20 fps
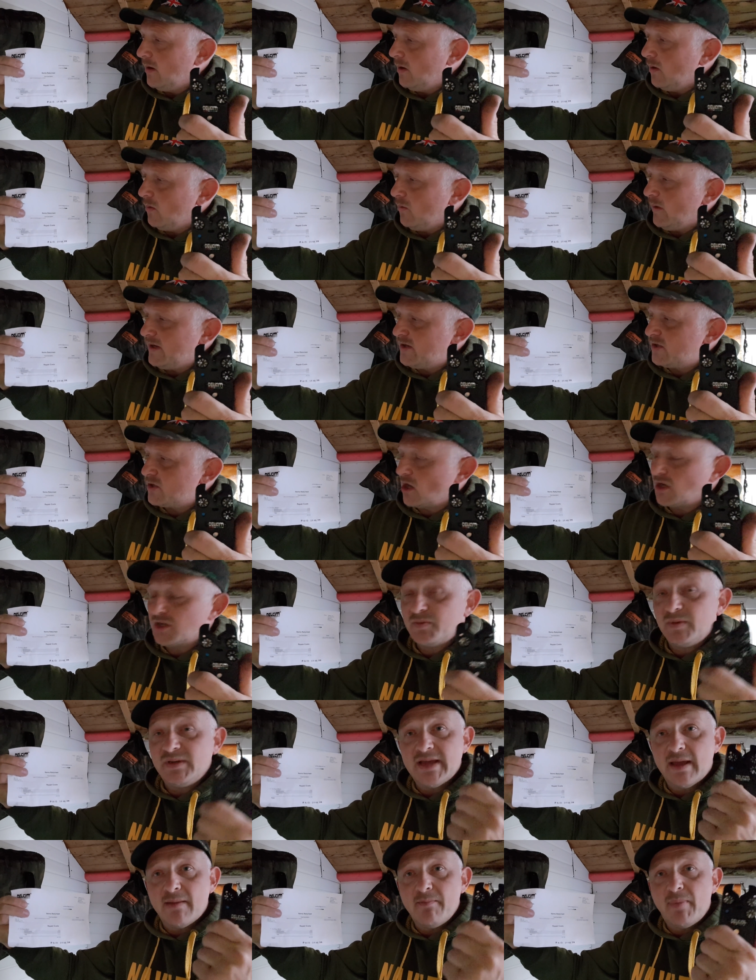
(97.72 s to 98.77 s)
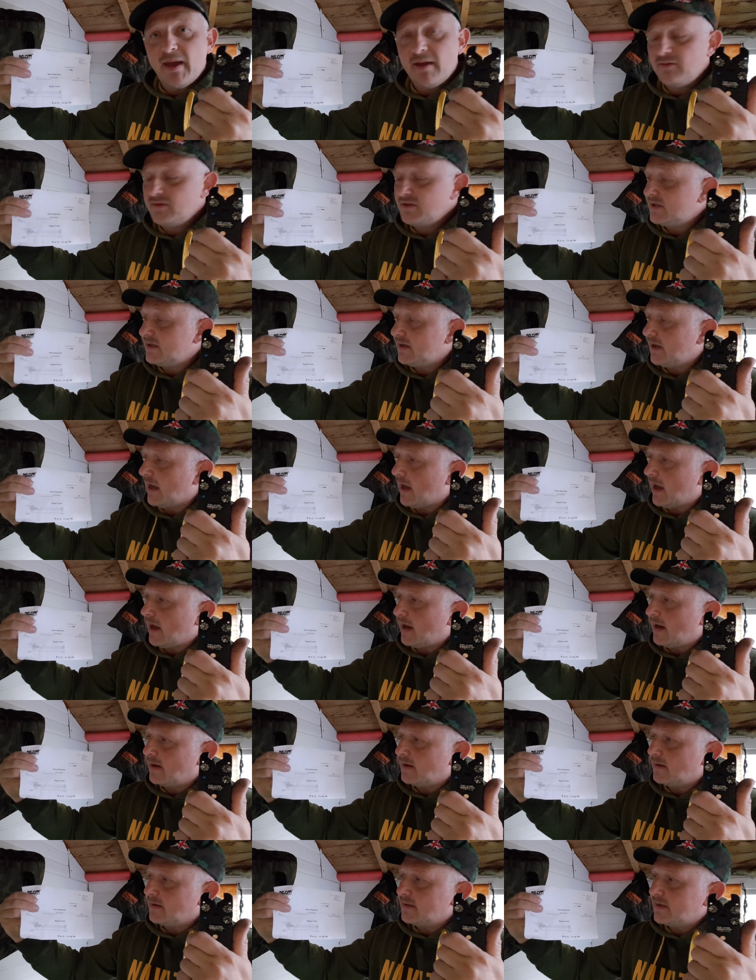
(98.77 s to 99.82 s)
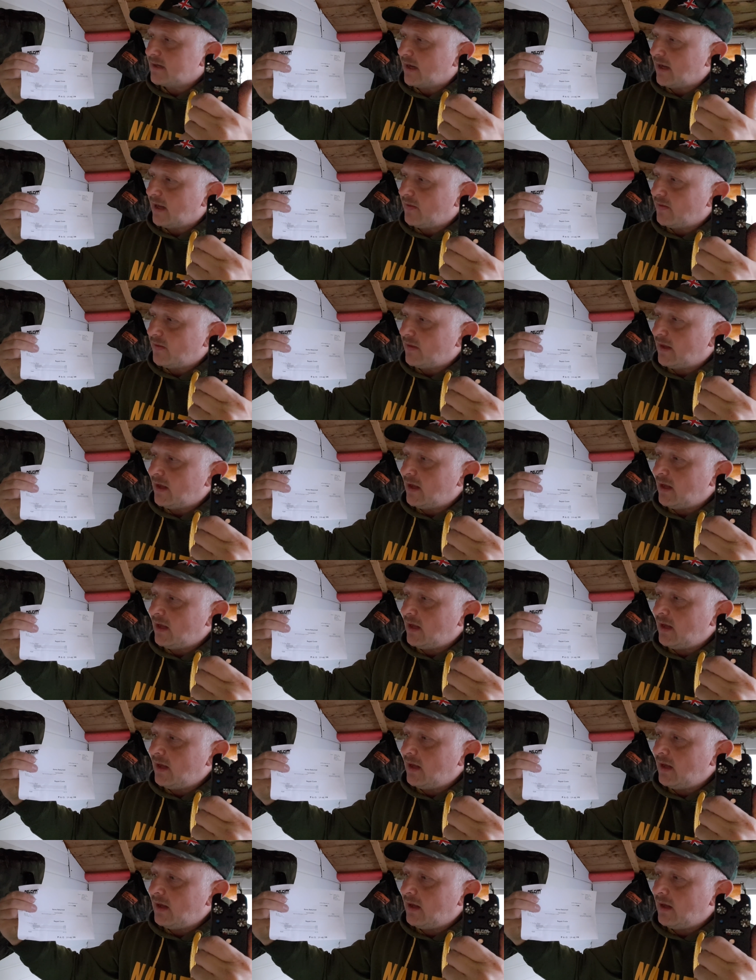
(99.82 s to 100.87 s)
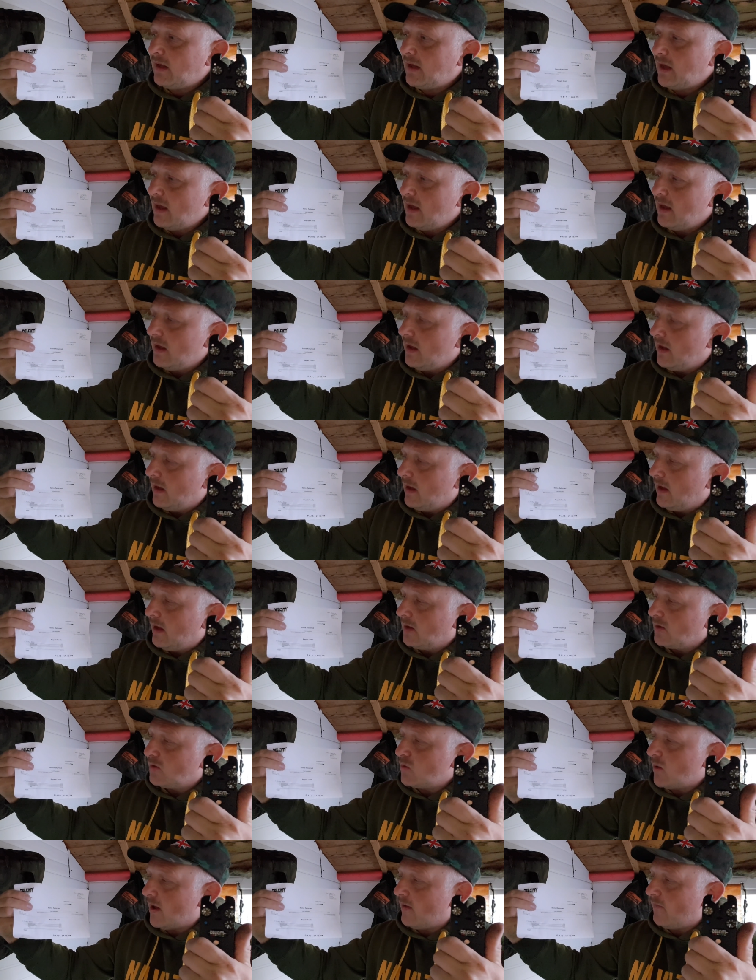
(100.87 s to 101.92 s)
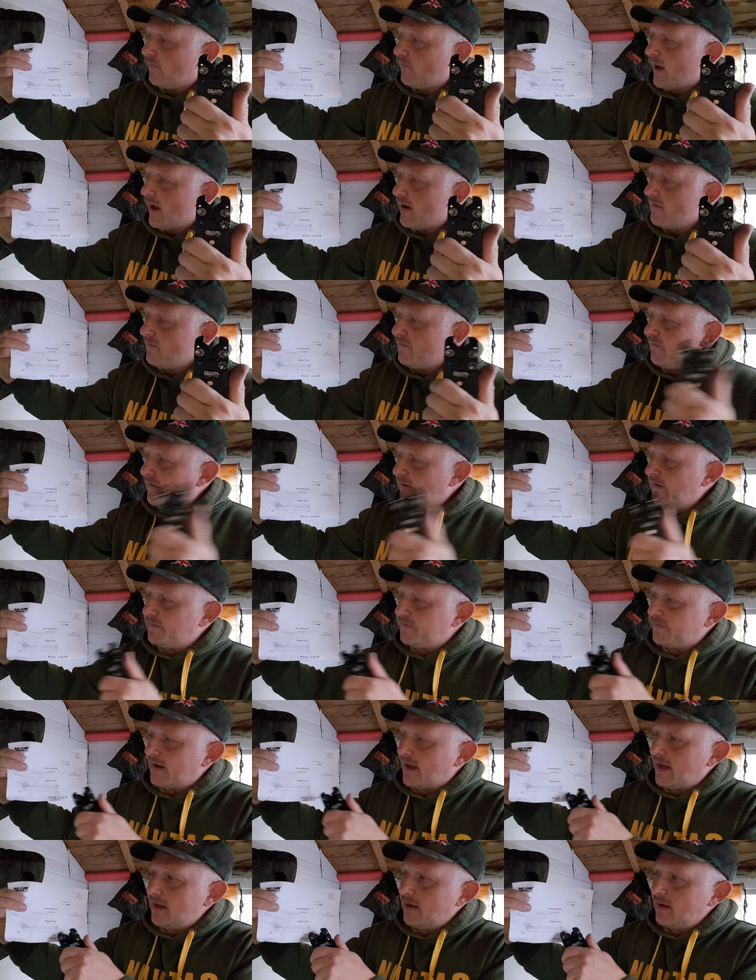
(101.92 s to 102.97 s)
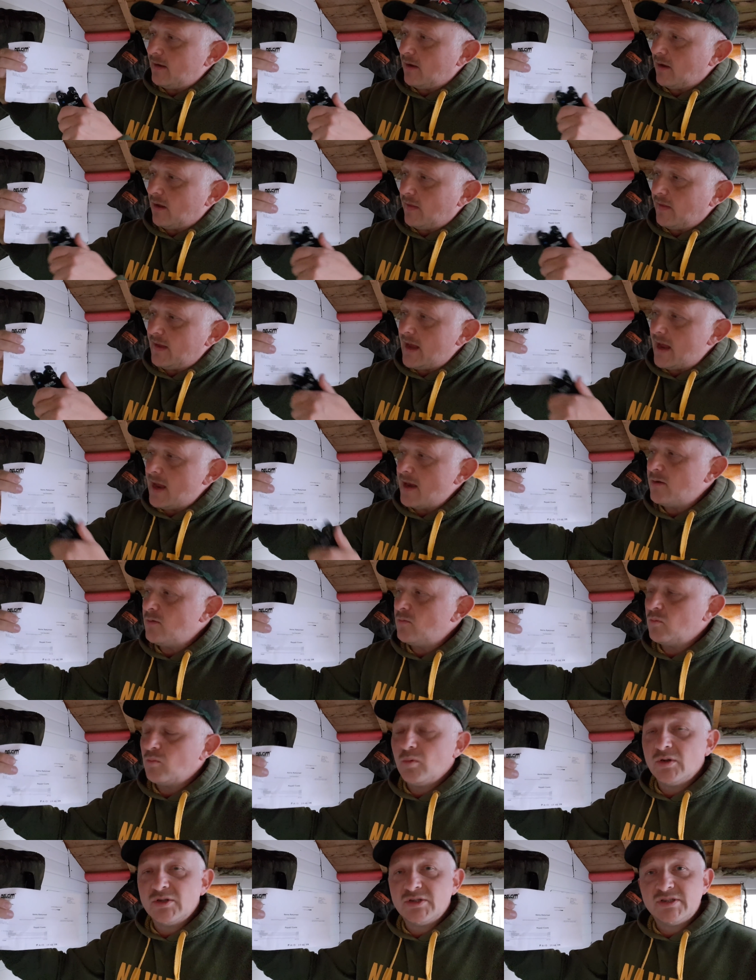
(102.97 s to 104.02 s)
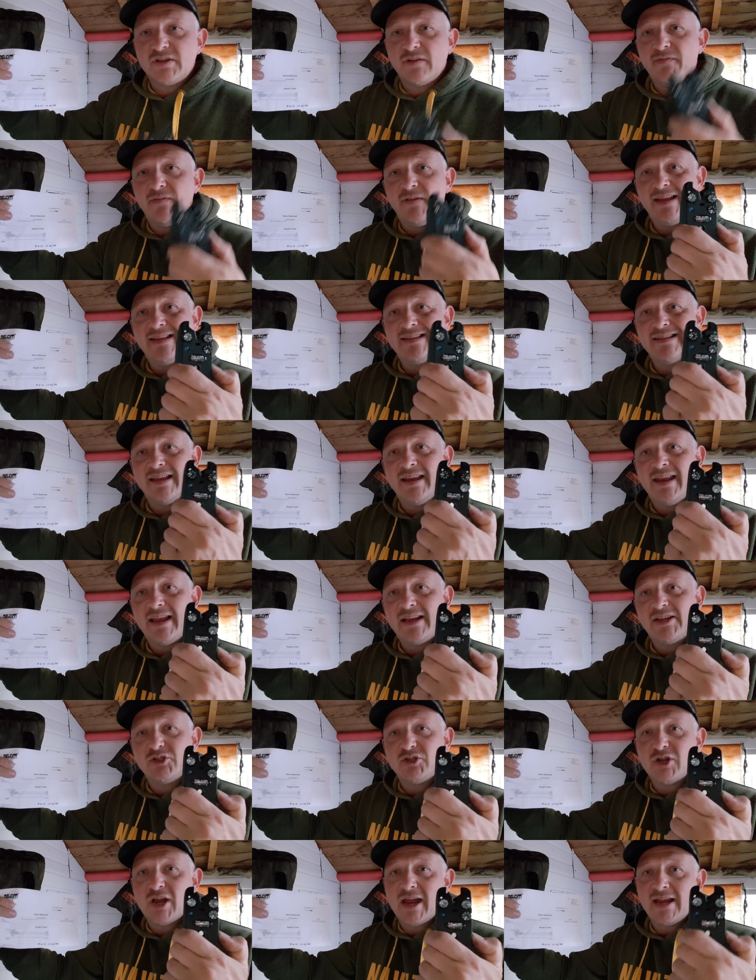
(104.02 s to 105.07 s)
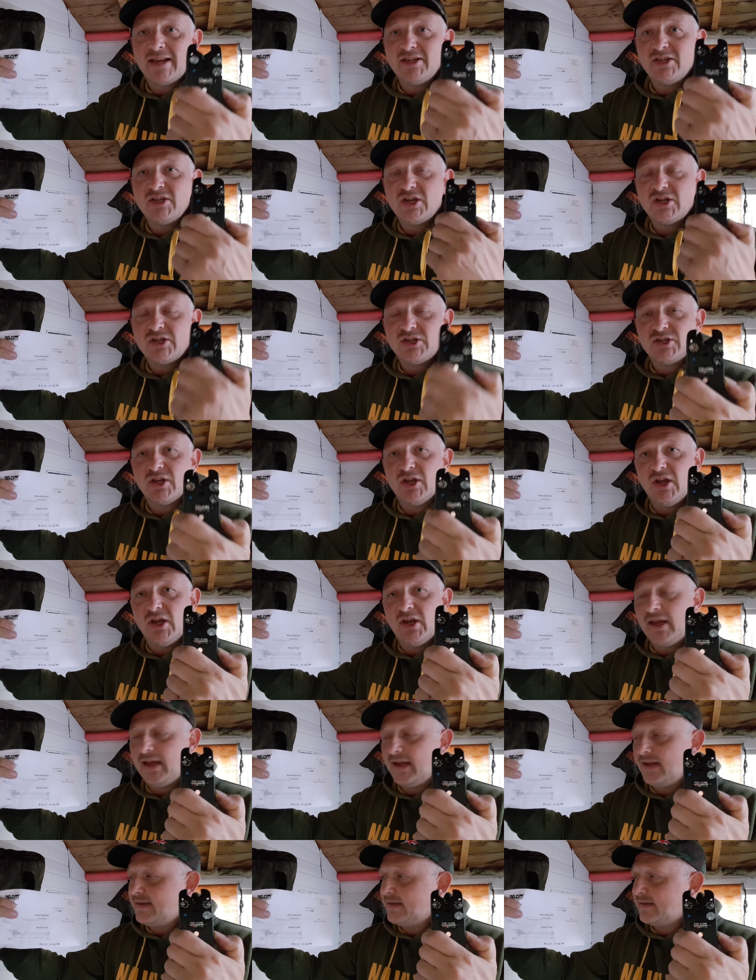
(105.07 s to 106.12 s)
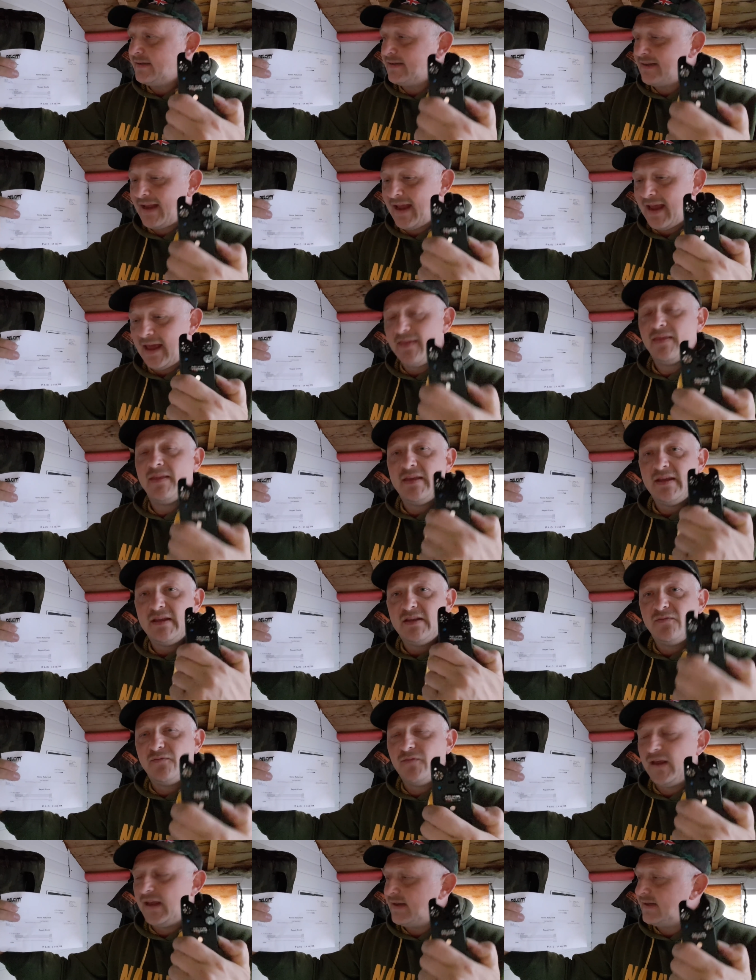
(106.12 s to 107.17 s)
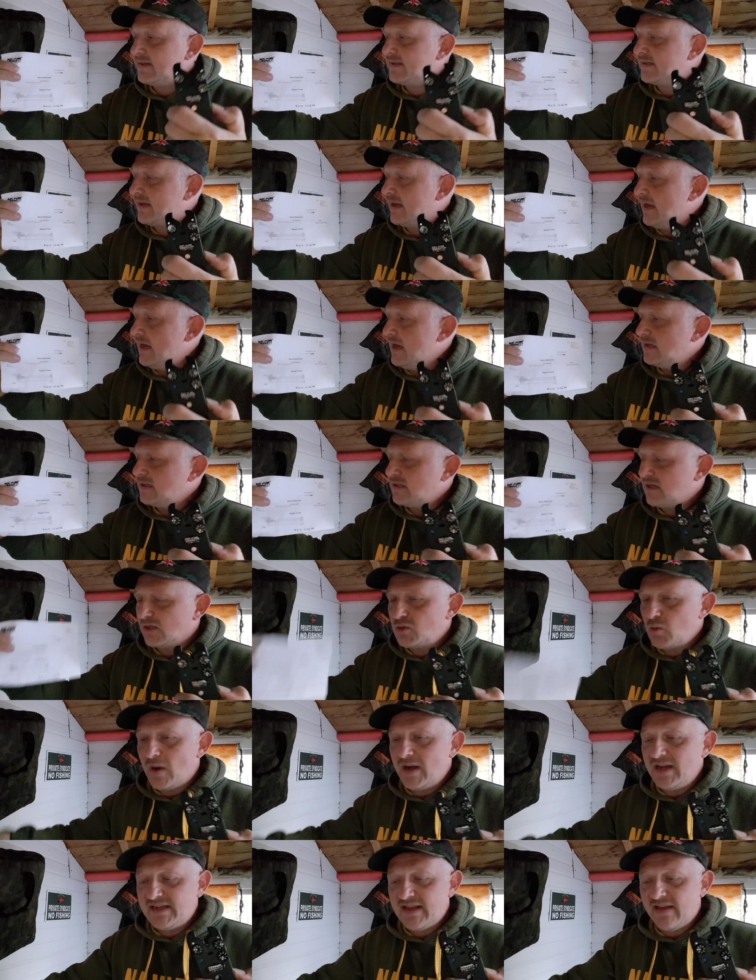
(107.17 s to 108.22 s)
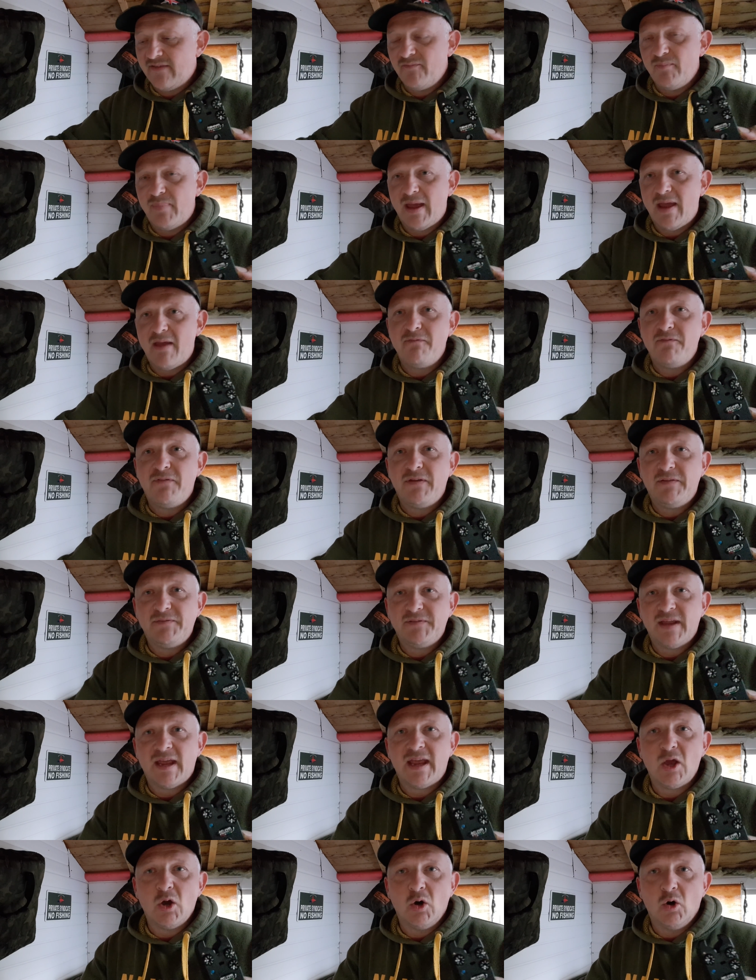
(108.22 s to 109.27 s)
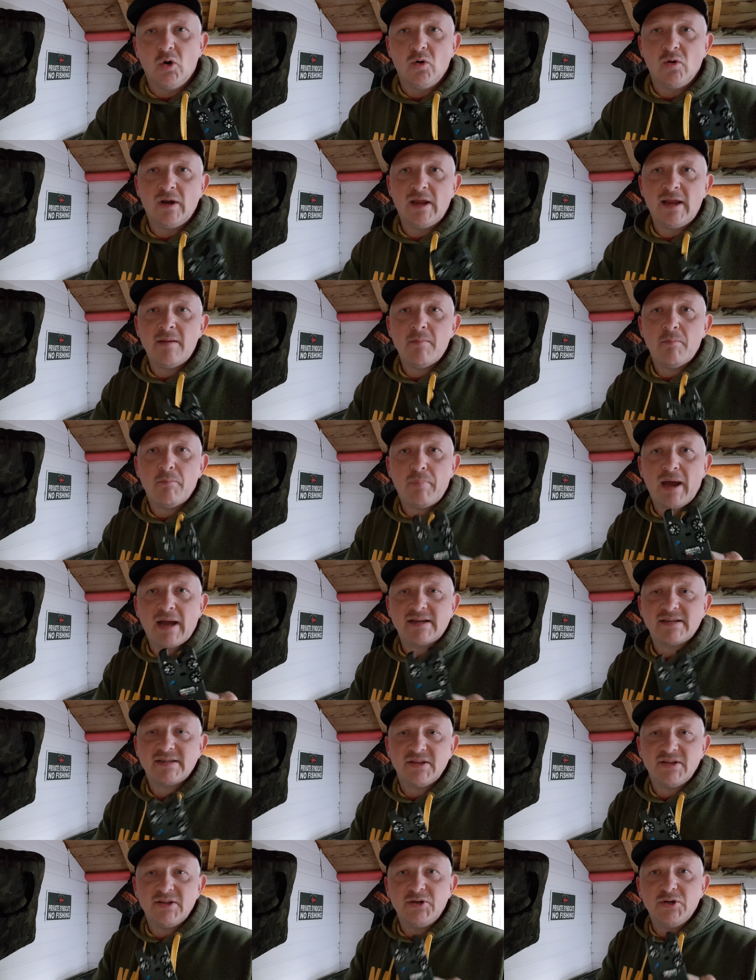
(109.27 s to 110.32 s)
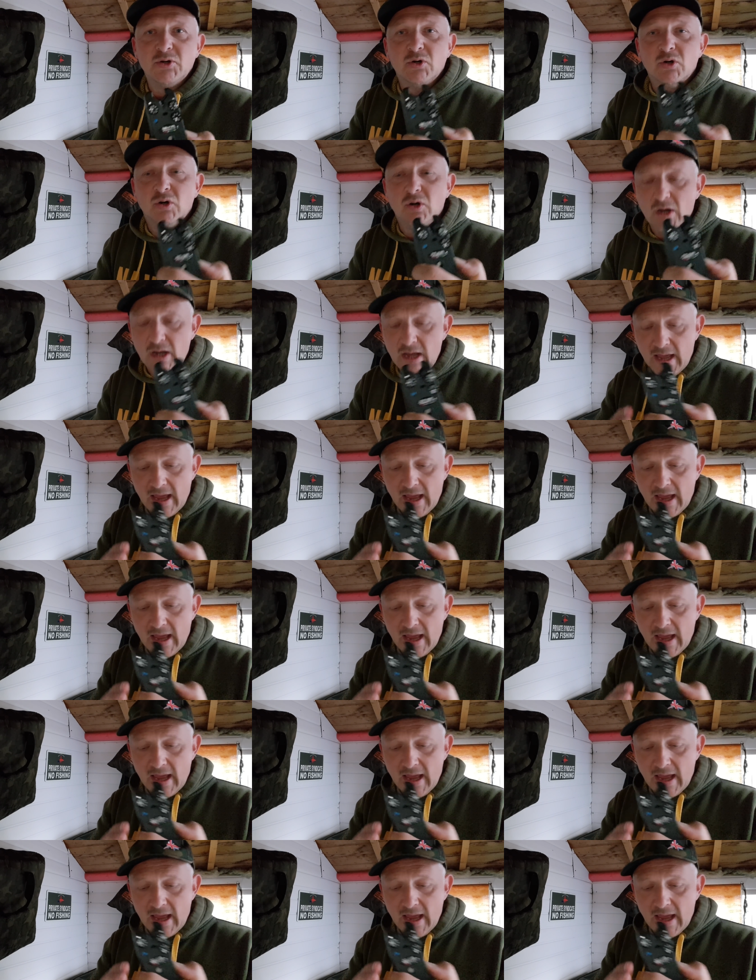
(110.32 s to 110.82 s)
which cost me £10. And the £12.50 at the end was to fit an exchange circuit to get this fixed. So £27.50 all in, back to the door,